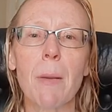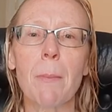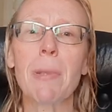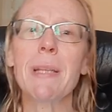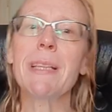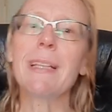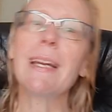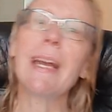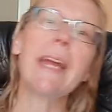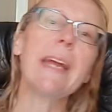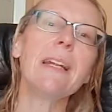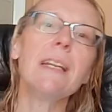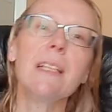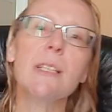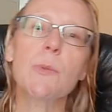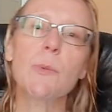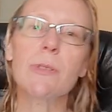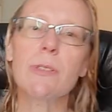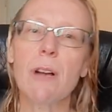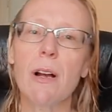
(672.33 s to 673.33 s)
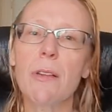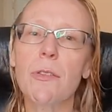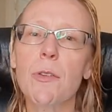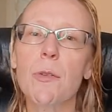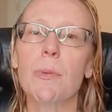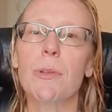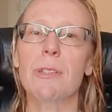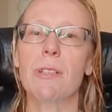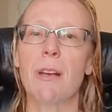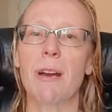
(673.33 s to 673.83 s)
But the 80s was
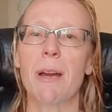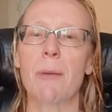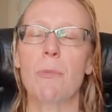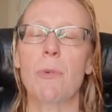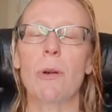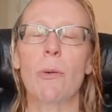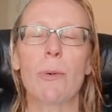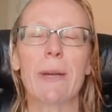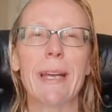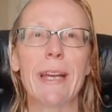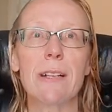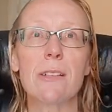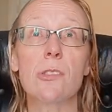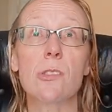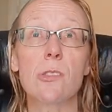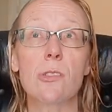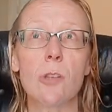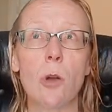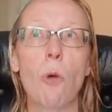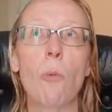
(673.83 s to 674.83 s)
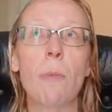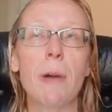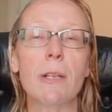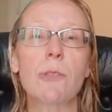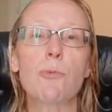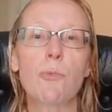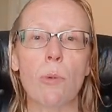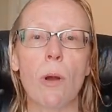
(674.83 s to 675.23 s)
also a time where we had so much